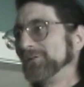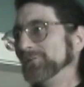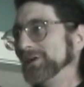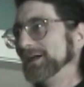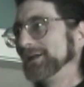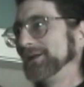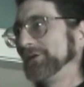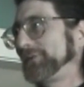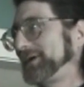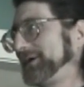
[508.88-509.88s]
But
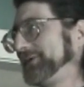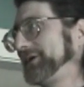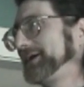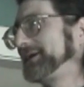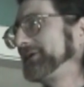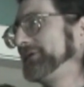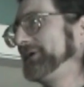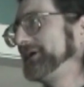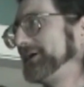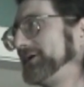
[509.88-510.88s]
as far as I can
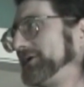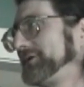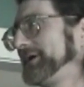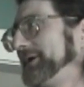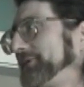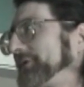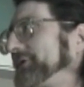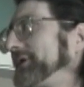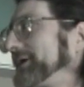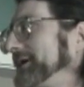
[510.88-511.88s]
tell, all
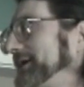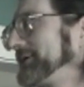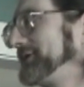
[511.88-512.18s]
esoteric